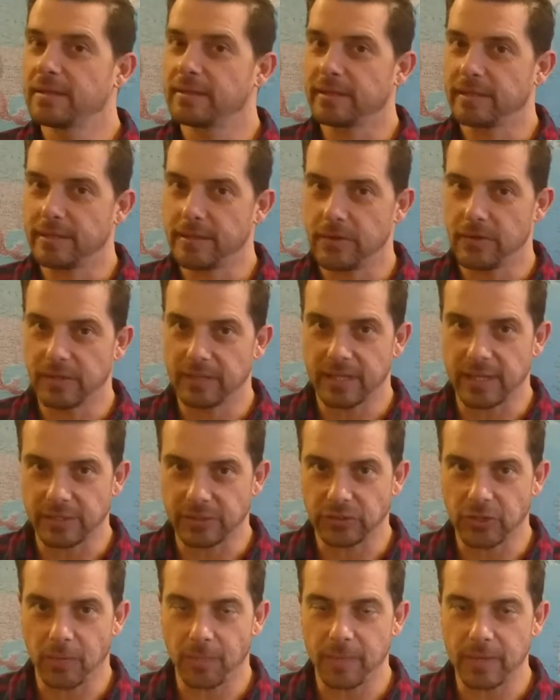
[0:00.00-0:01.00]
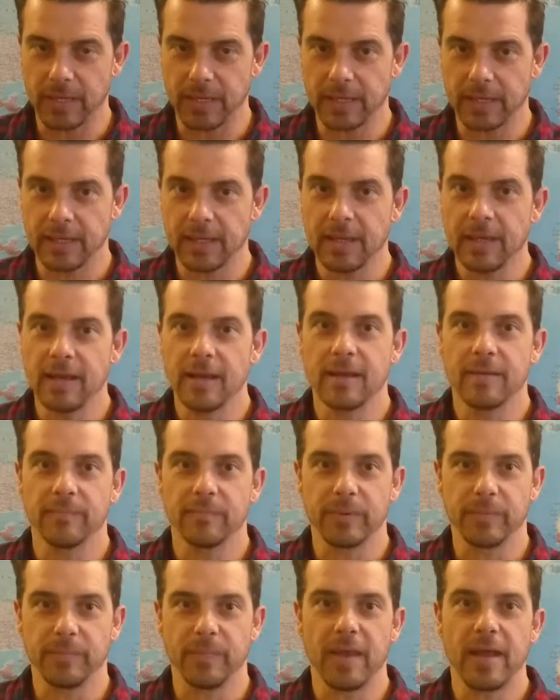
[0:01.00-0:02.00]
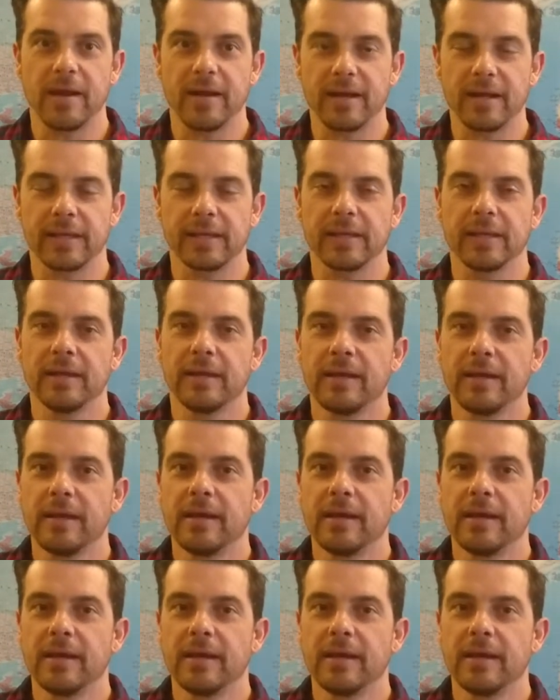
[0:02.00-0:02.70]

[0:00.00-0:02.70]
They're doing their shopping and preparing.